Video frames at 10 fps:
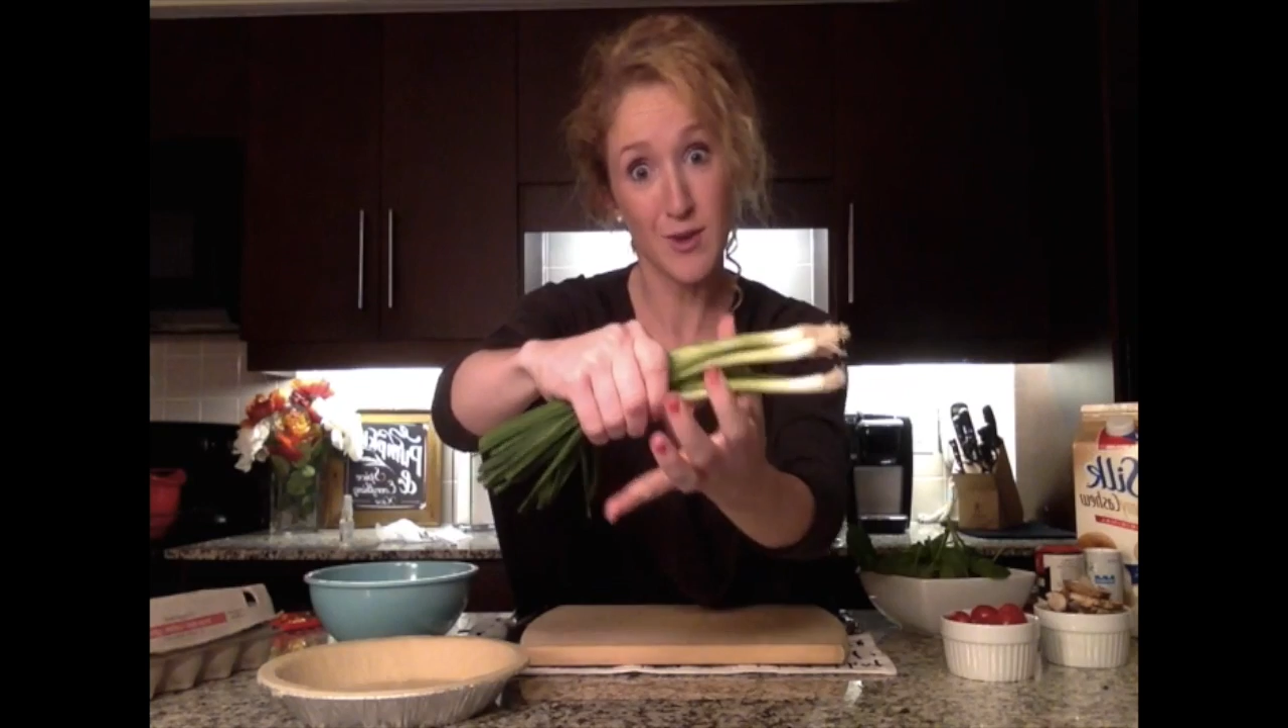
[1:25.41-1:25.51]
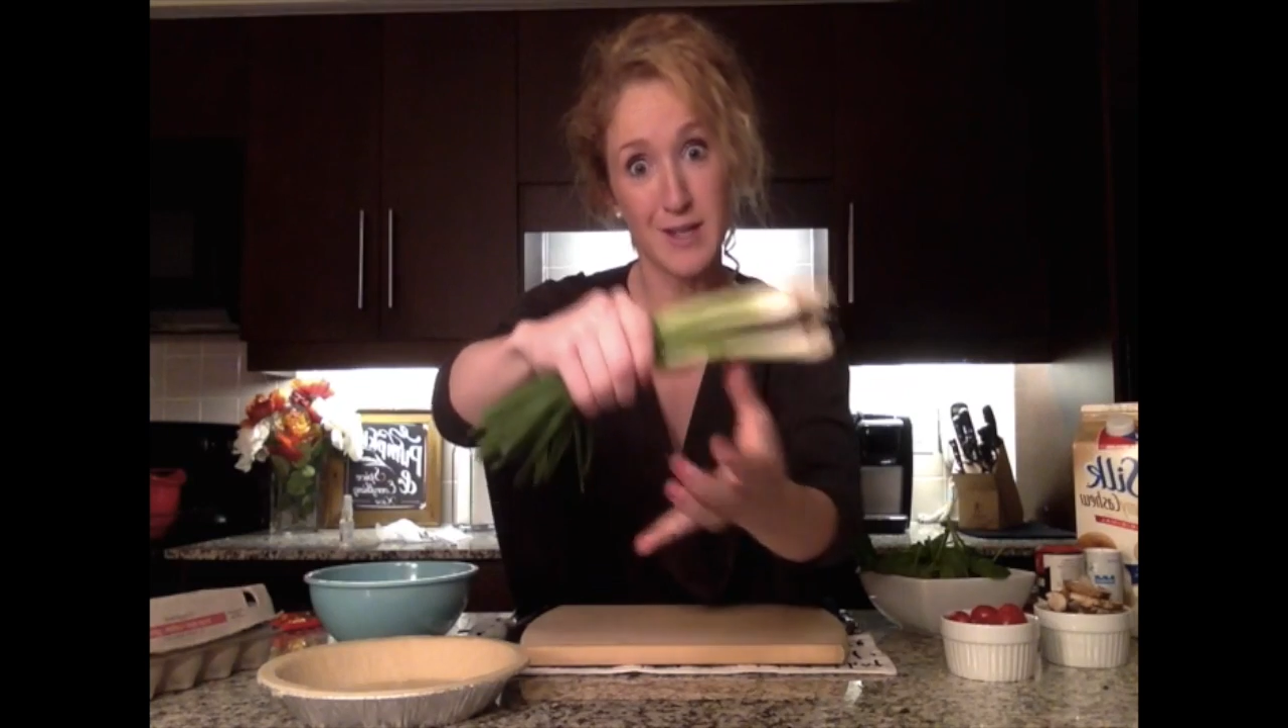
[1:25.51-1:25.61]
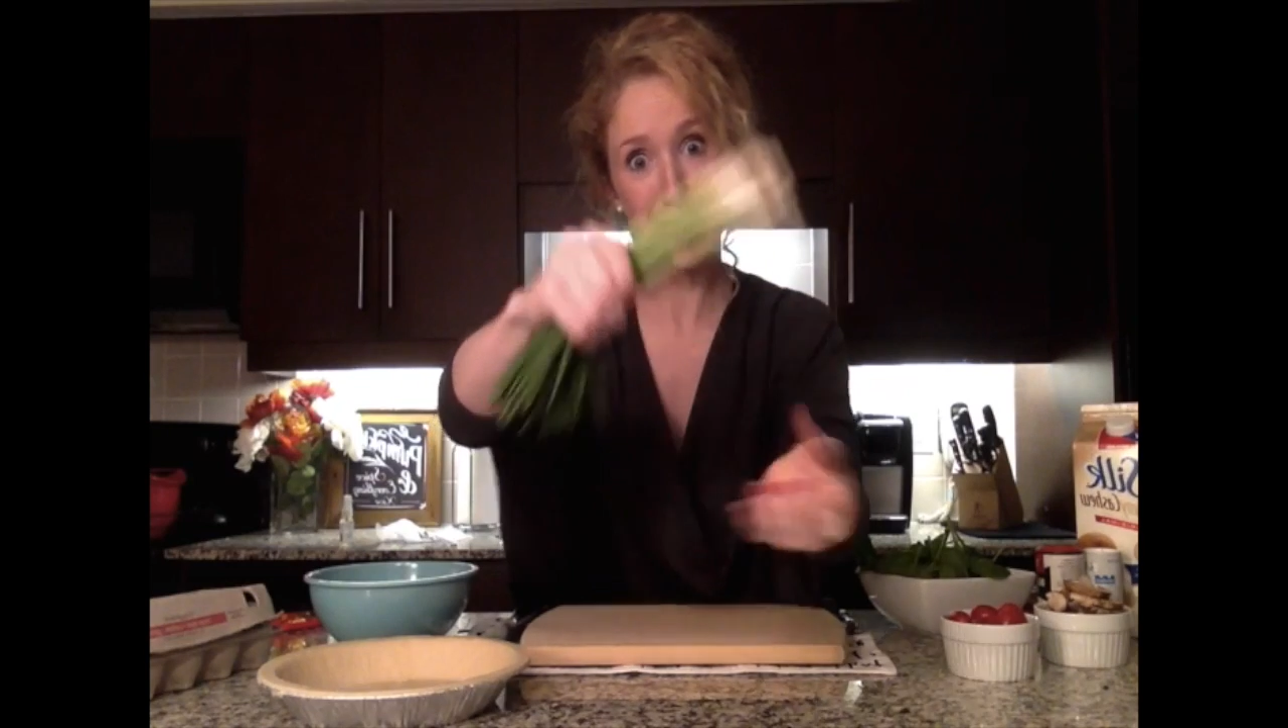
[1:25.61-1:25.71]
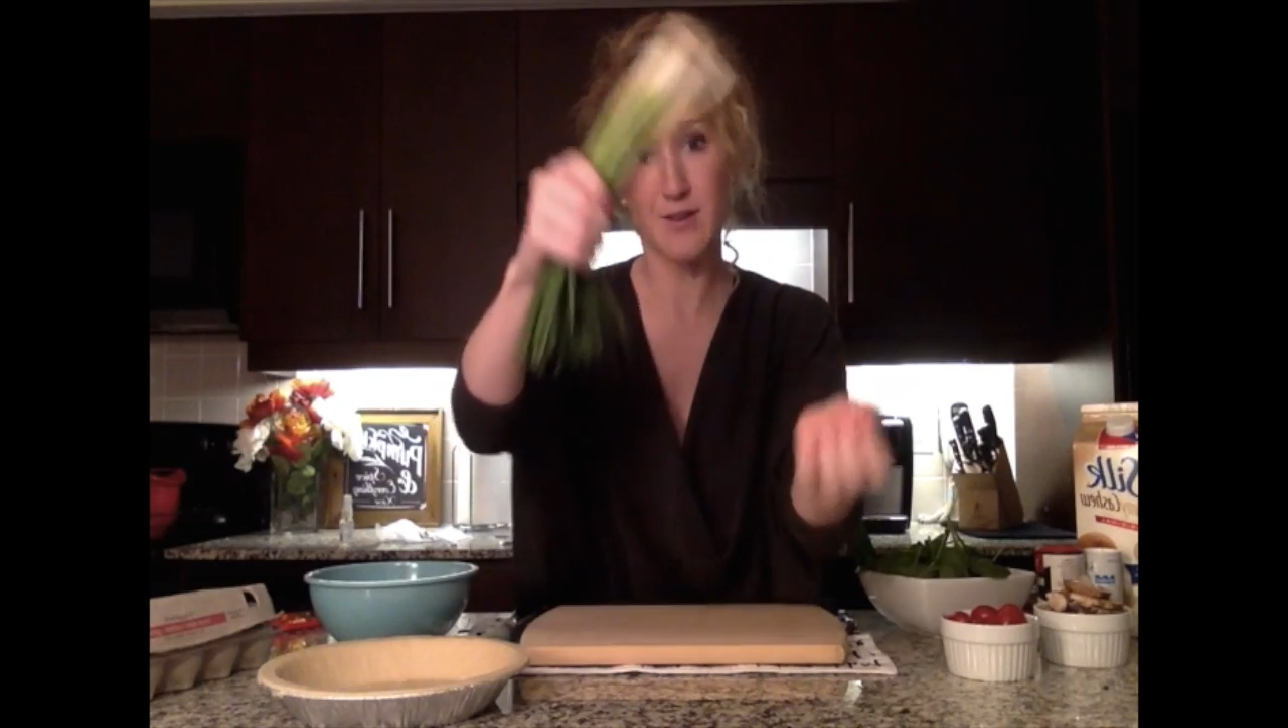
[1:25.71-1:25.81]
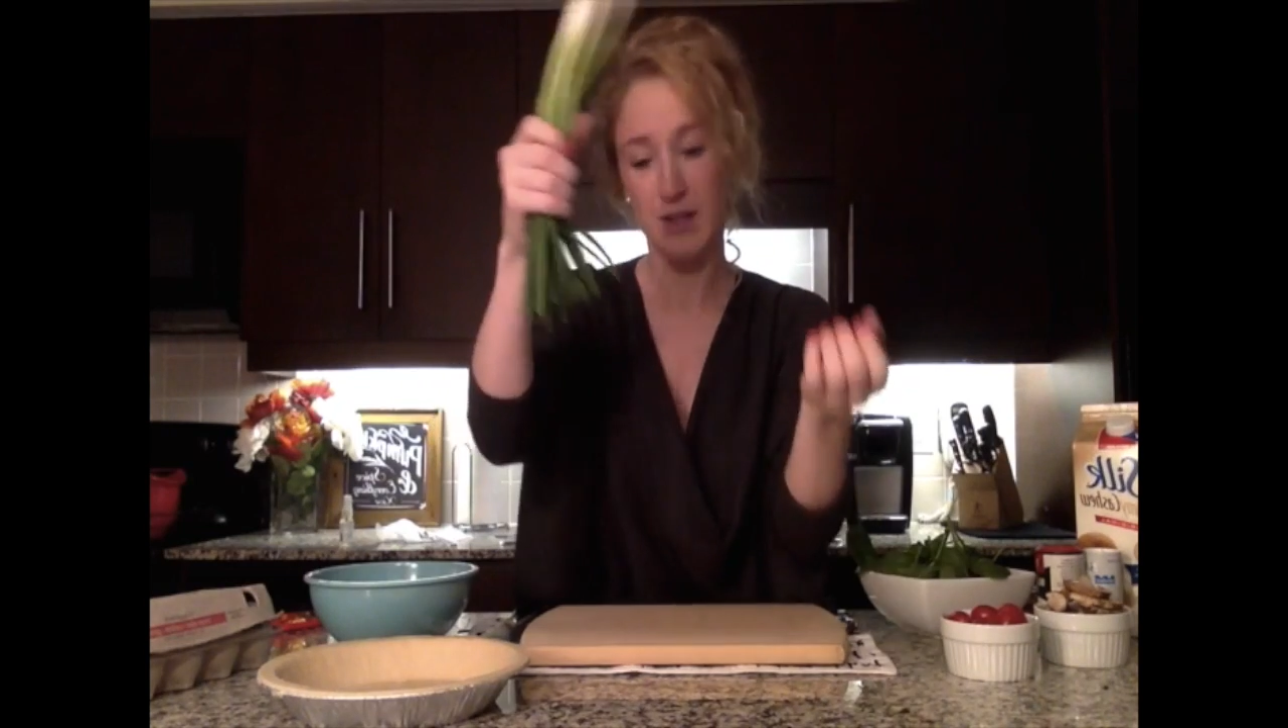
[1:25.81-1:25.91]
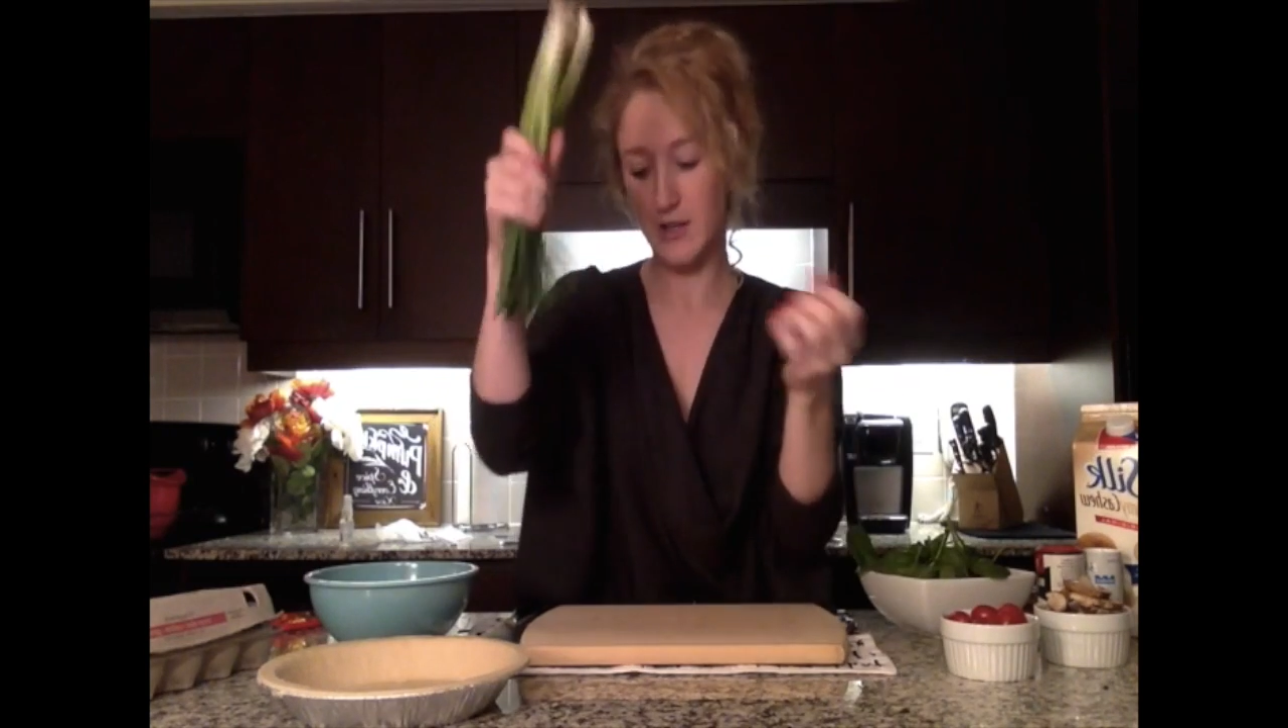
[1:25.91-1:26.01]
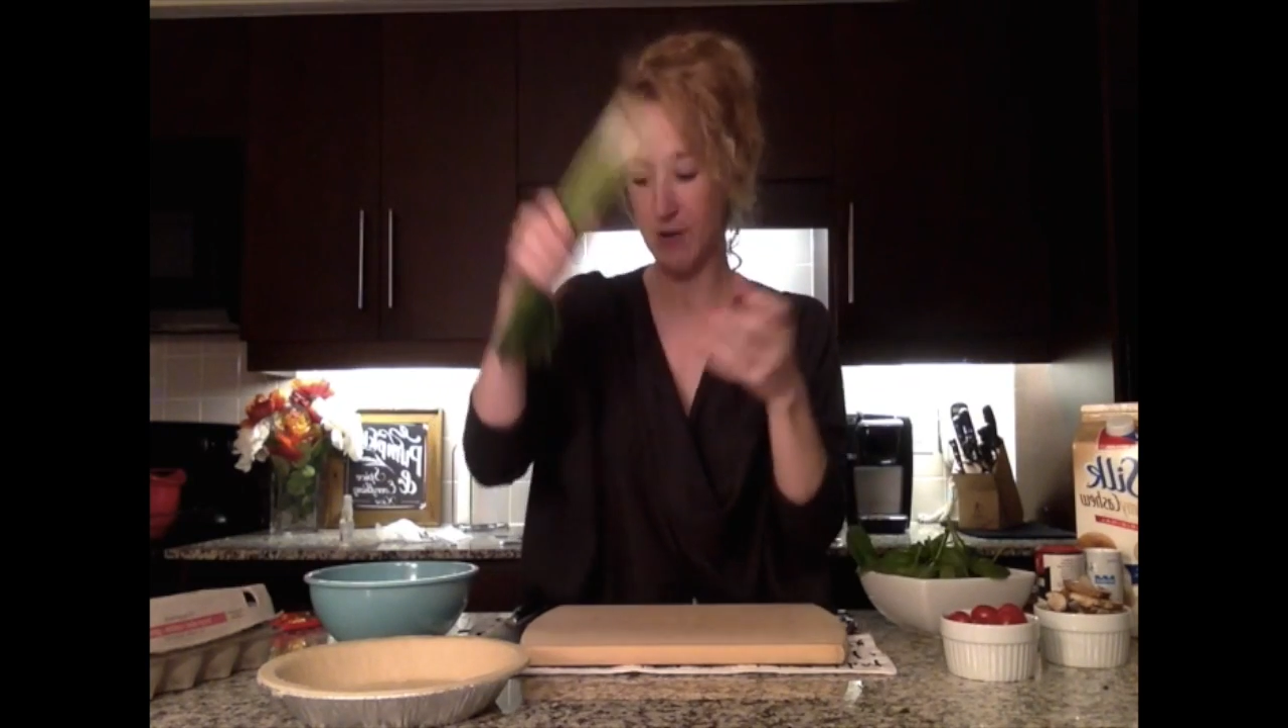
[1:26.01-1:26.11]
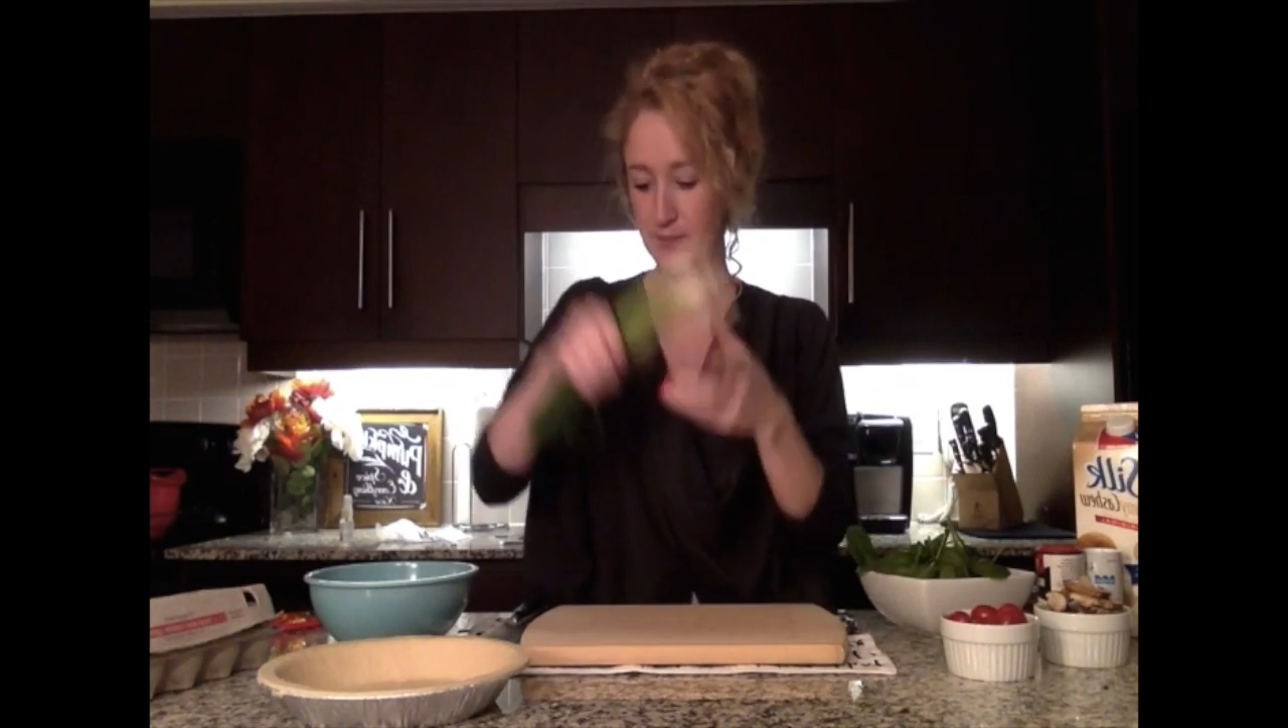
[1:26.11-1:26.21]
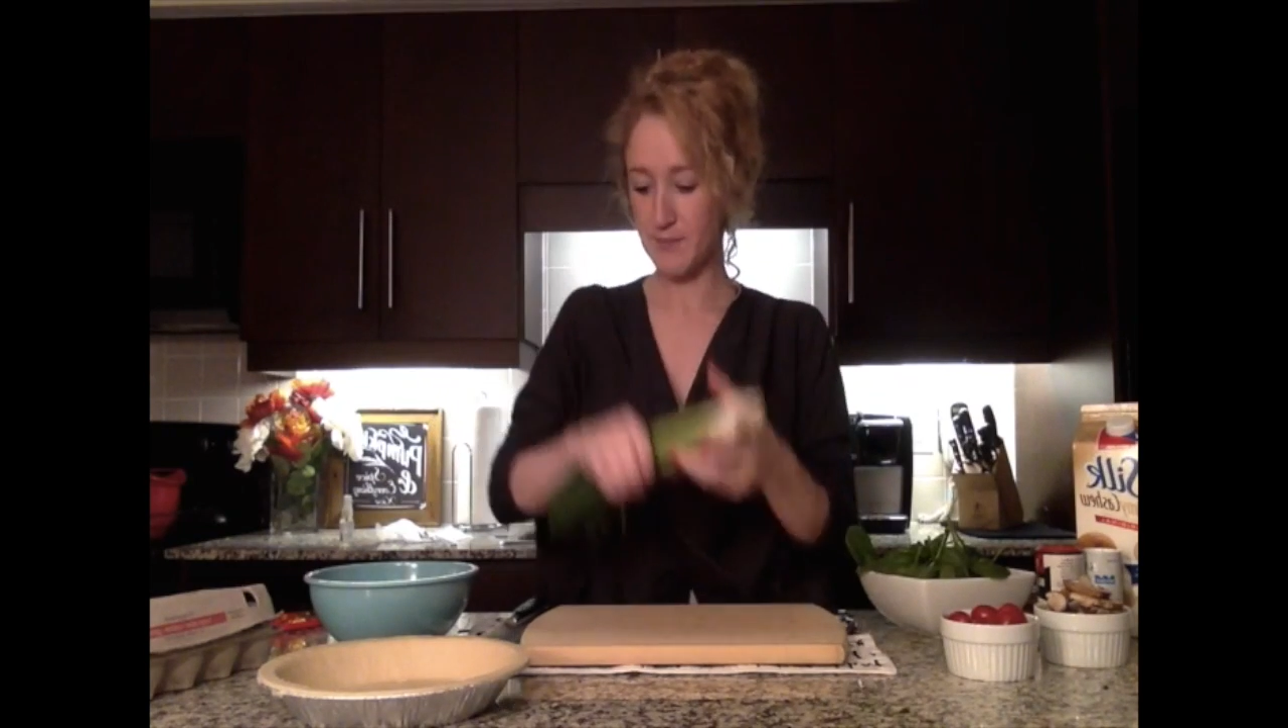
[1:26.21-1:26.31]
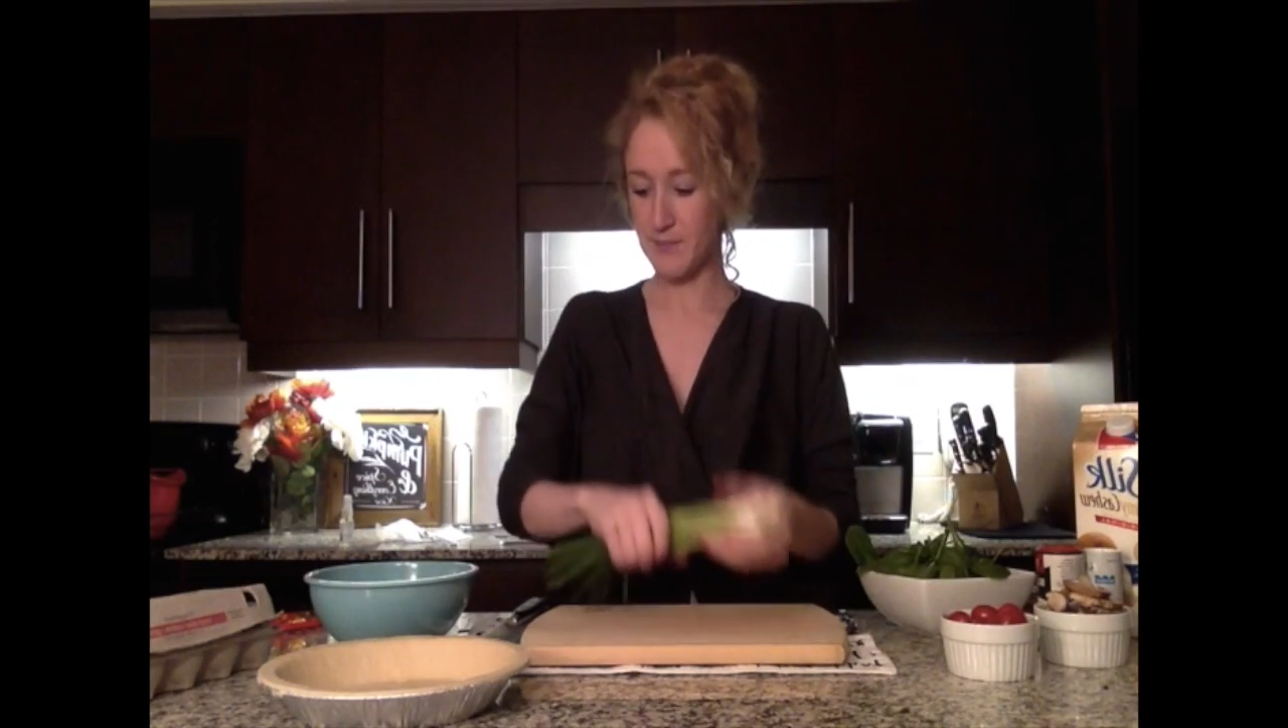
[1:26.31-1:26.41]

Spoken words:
right down here.